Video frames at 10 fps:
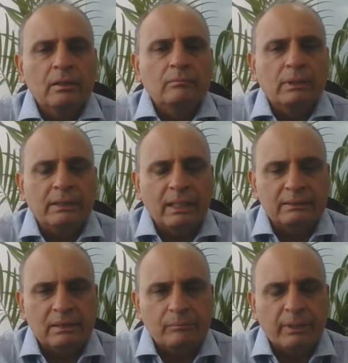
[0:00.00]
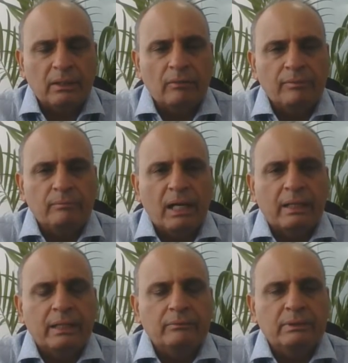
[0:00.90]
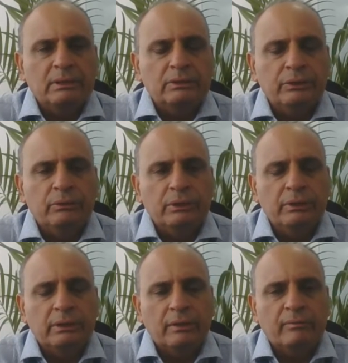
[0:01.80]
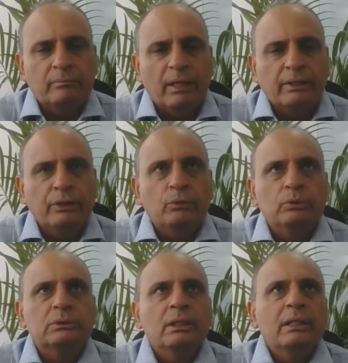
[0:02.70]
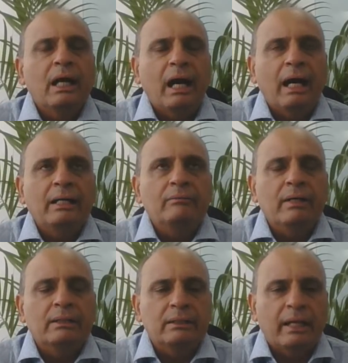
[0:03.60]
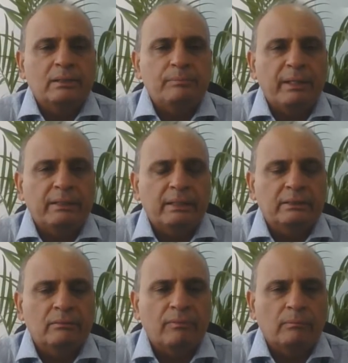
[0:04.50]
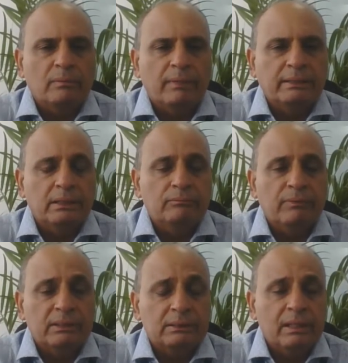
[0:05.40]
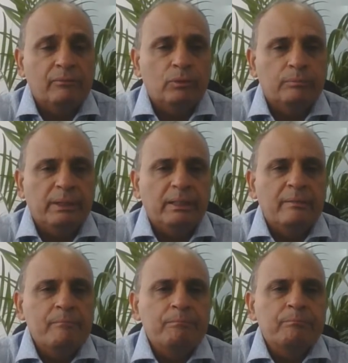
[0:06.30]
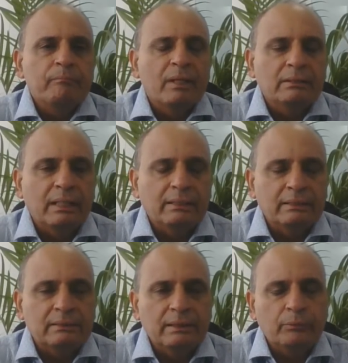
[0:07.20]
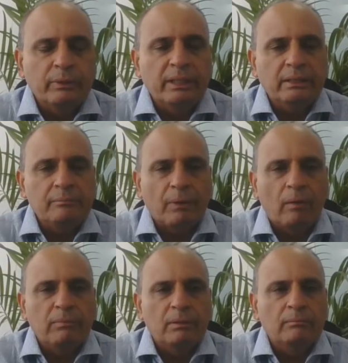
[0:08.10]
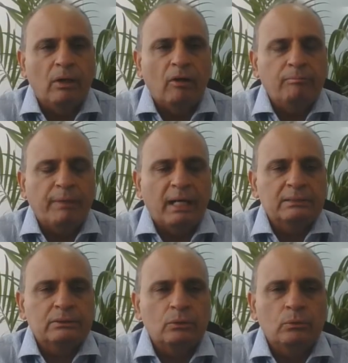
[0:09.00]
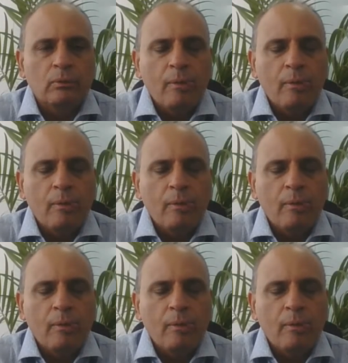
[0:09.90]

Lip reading: But that's typical of a market which is driven by news, and where the expectation from the budget firstly would be that this liquidity problem of pass through,